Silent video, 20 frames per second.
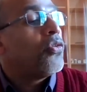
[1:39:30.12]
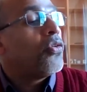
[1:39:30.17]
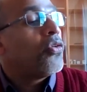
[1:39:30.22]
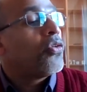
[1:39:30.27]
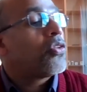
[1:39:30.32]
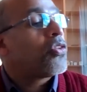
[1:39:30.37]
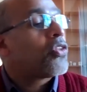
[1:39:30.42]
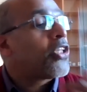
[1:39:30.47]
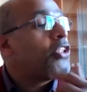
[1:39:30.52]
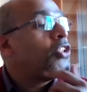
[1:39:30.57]

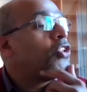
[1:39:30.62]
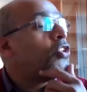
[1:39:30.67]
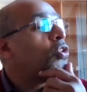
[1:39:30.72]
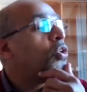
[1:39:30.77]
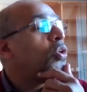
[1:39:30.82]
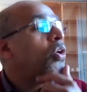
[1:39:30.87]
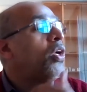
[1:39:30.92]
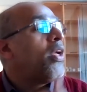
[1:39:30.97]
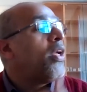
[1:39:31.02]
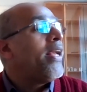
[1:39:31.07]
it
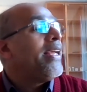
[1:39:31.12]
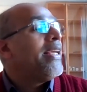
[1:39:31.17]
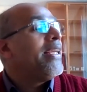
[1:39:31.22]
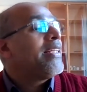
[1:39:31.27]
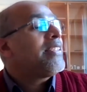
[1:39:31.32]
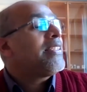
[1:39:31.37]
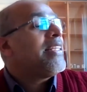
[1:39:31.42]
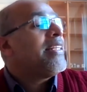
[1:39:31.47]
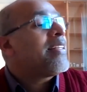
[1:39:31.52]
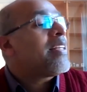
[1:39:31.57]

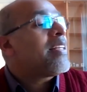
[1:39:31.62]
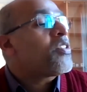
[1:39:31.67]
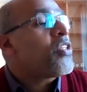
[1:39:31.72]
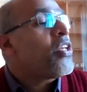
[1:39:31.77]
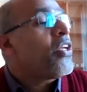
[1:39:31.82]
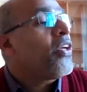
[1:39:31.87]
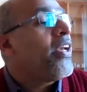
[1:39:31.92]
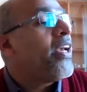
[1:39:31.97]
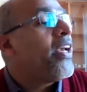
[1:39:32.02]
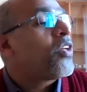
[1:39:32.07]
is
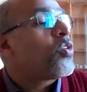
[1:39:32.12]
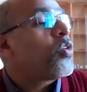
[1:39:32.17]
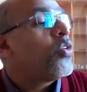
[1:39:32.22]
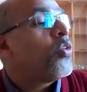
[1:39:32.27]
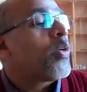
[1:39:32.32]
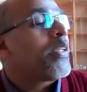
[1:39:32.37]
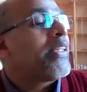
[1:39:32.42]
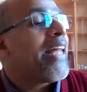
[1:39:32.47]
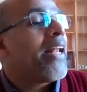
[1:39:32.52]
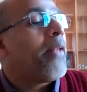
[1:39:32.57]
interesting here to
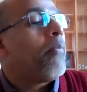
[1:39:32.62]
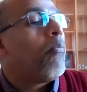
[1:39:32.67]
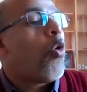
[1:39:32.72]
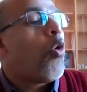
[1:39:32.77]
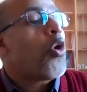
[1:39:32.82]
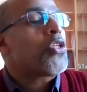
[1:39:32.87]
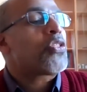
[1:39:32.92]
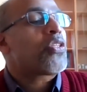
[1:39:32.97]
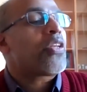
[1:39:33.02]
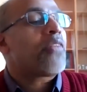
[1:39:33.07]
note that
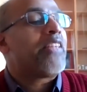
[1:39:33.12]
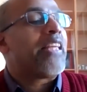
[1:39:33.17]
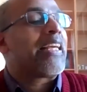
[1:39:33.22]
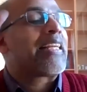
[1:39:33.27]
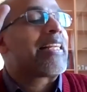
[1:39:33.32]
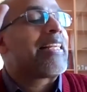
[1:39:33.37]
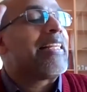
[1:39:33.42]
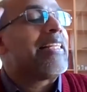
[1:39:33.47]
most of the